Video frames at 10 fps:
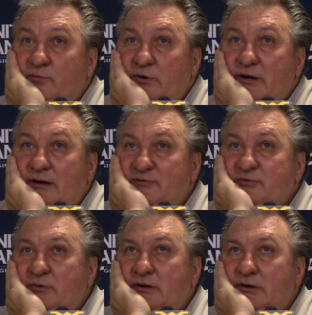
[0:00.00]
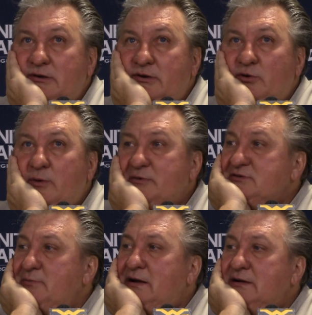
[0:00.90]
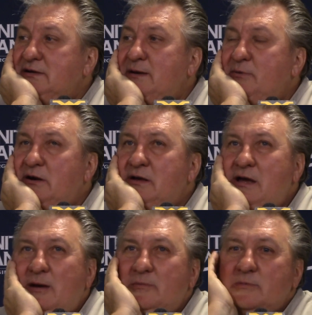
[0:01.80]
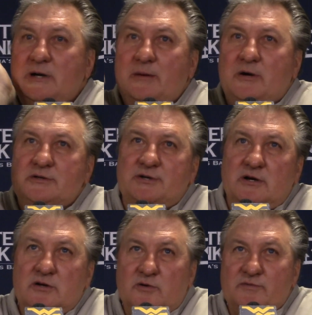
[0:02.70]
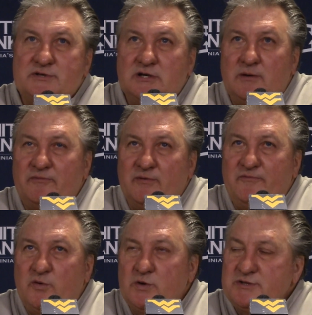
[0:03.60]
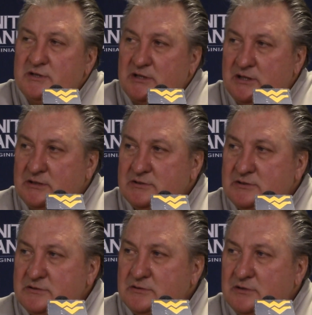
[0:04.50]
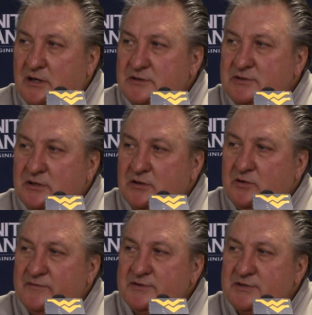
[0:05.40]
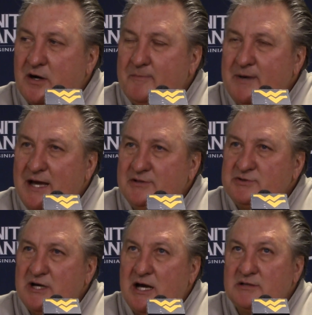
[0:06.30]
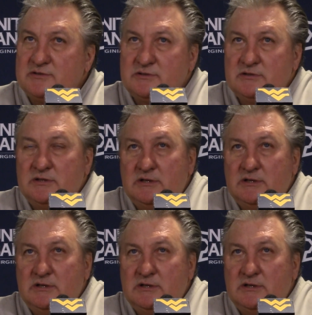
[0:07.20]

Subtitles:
We have spent an enormous amount of time on, but Bob, our turnovers come from forcing things. Our turnovers are bad shots.